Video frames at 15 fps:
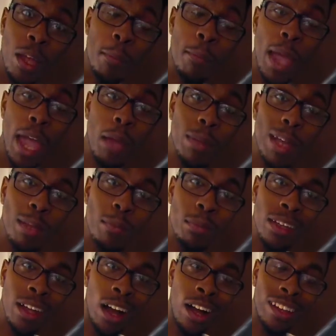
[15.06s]
Batman
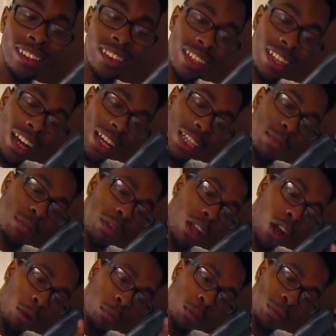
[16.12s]
Beyond
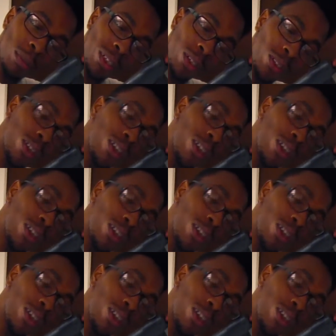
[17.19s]
cosplay armor build